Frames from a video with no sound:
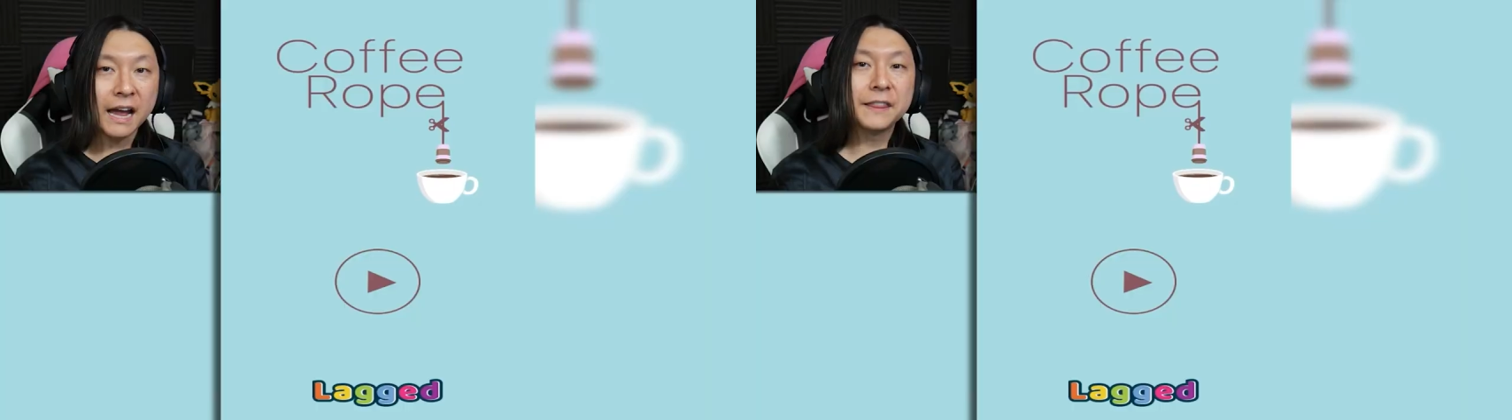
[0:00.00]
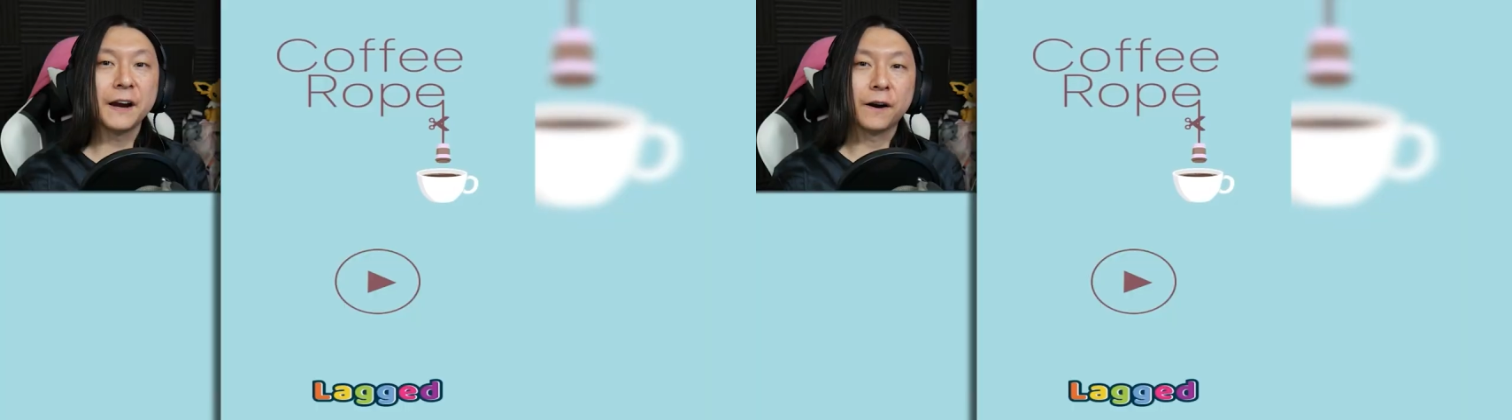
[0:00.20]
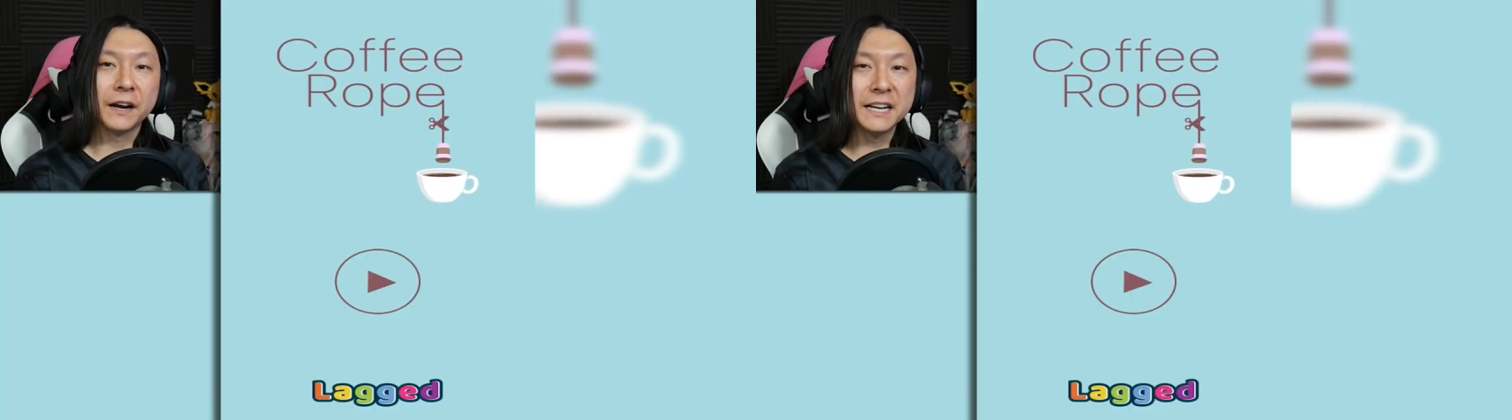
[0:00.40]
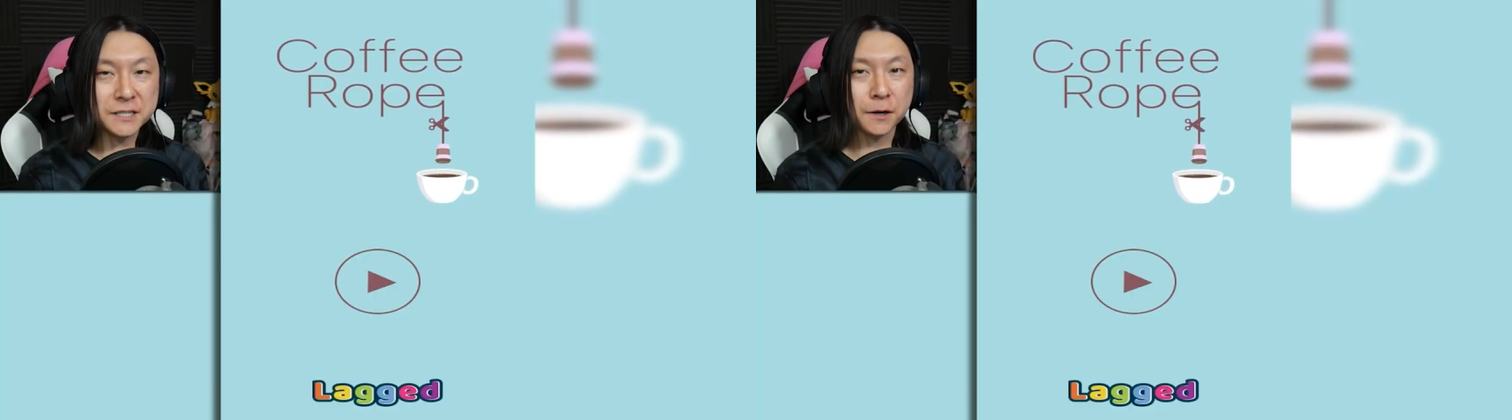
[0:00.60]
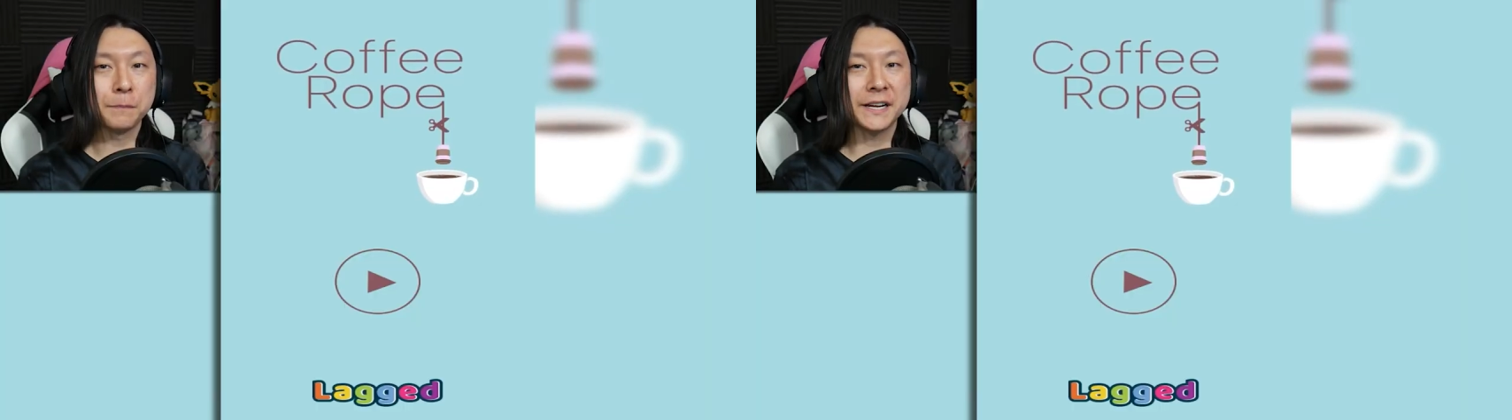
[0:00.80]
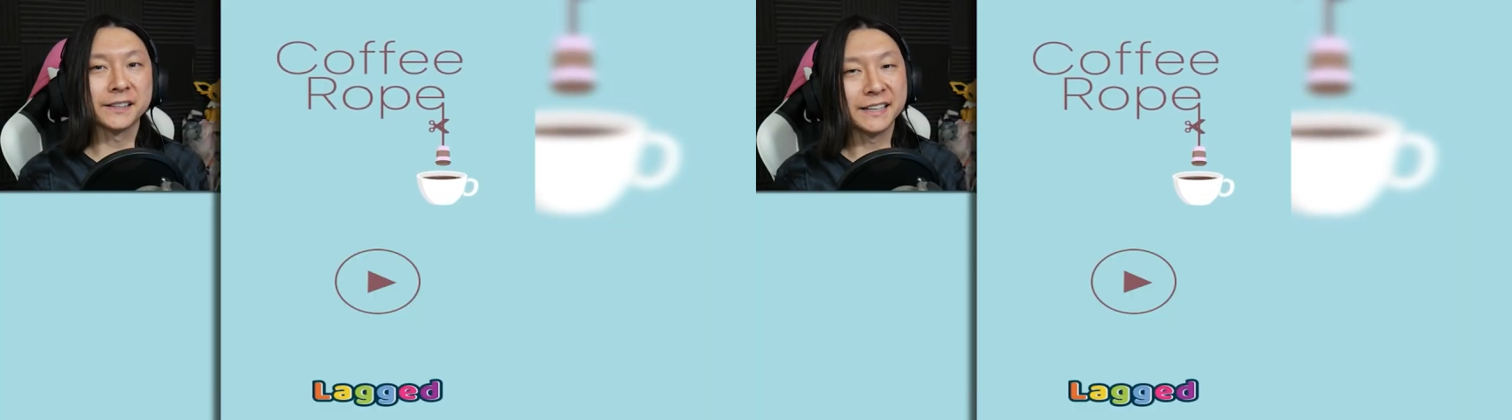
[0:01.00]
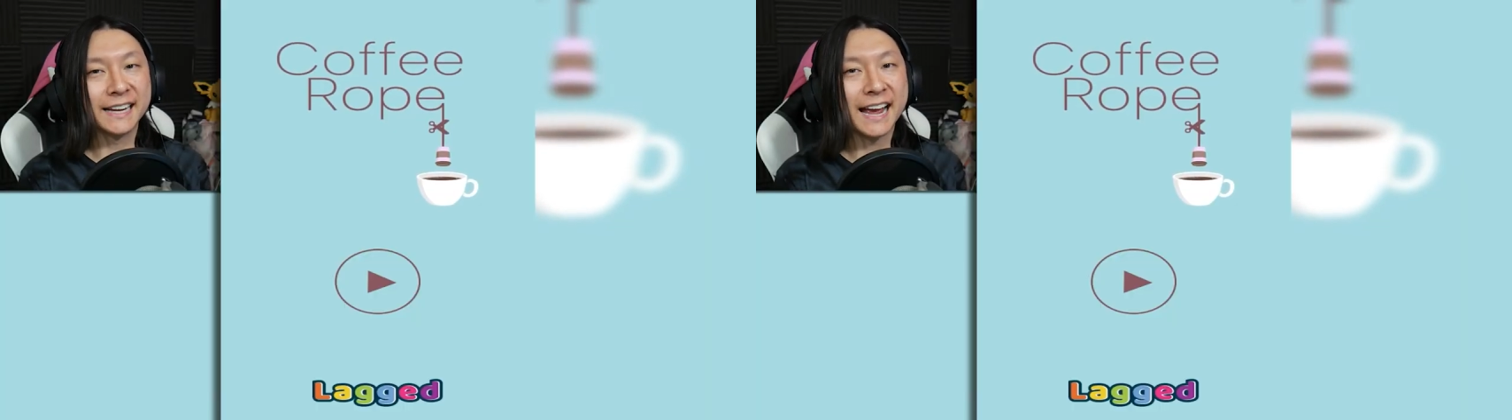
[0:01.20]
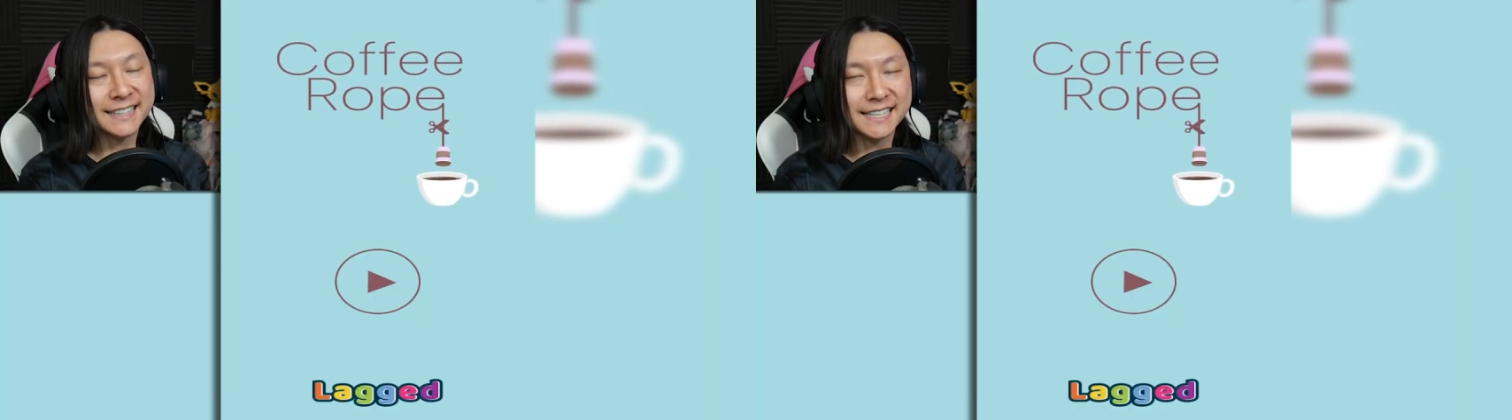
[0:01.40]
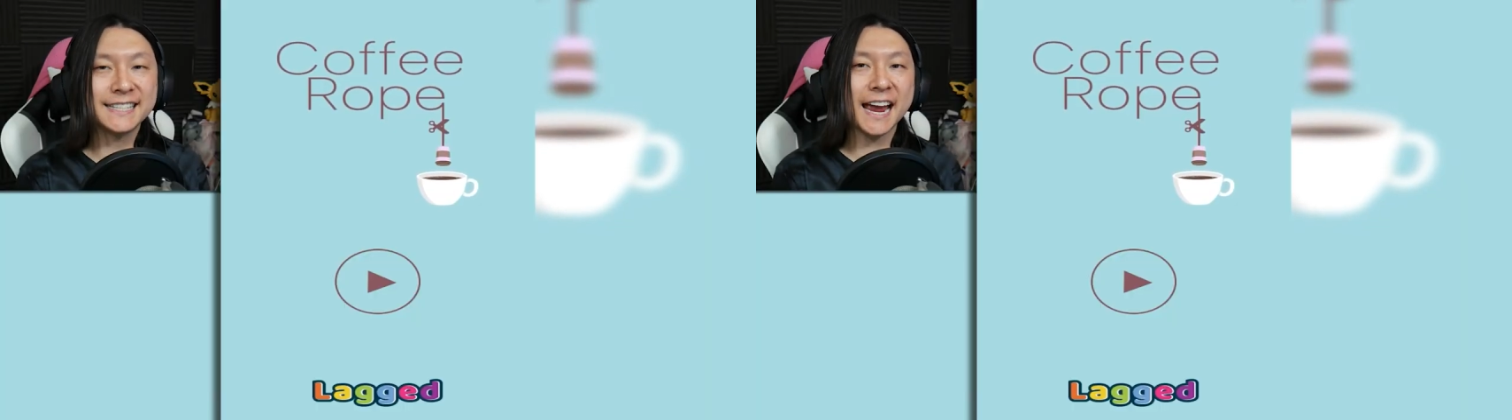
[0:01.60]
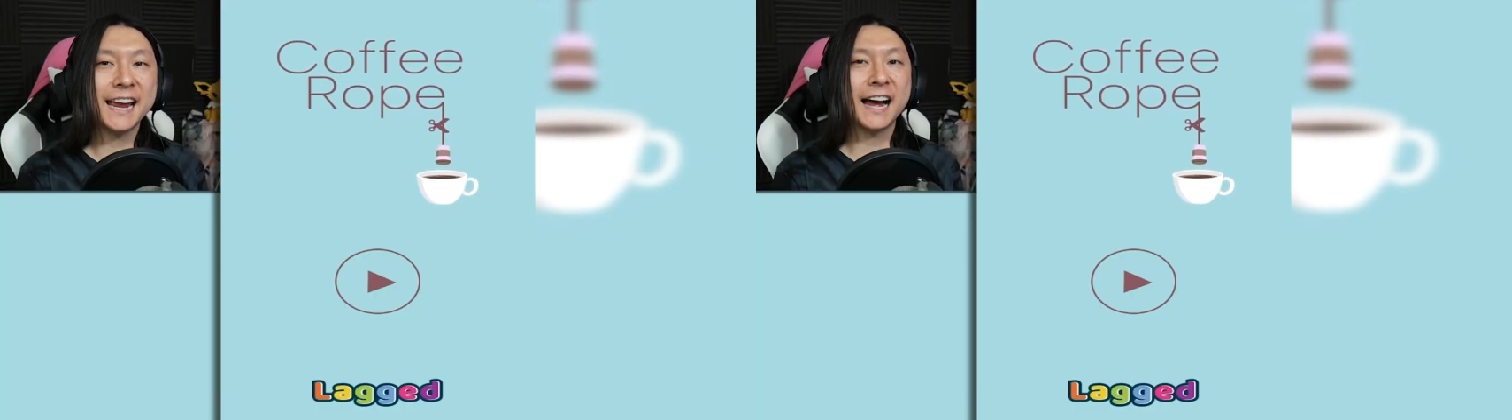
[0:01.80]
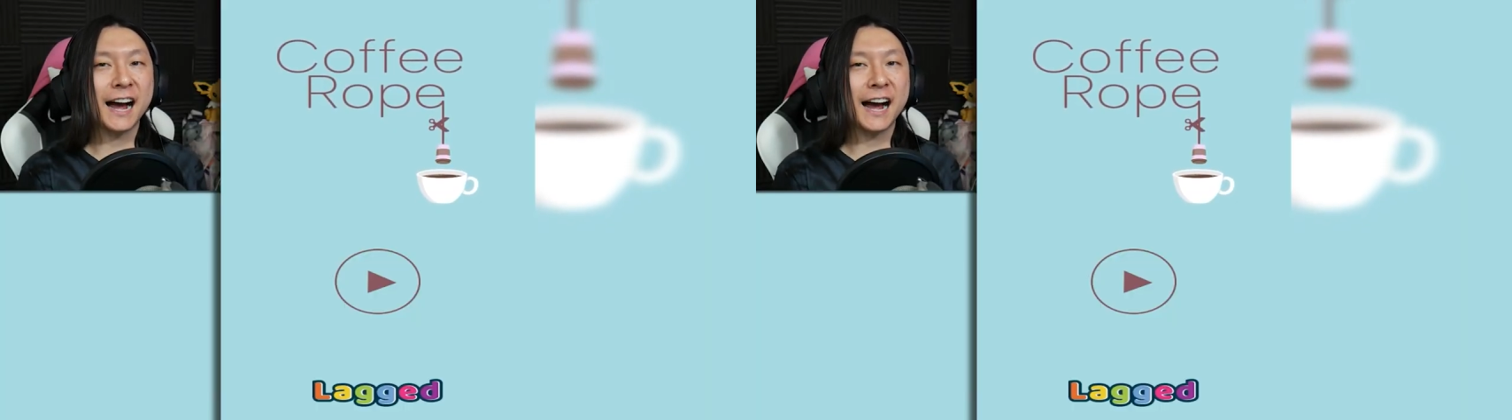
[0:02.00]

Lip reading: Hey there, it's Gerbigly, and today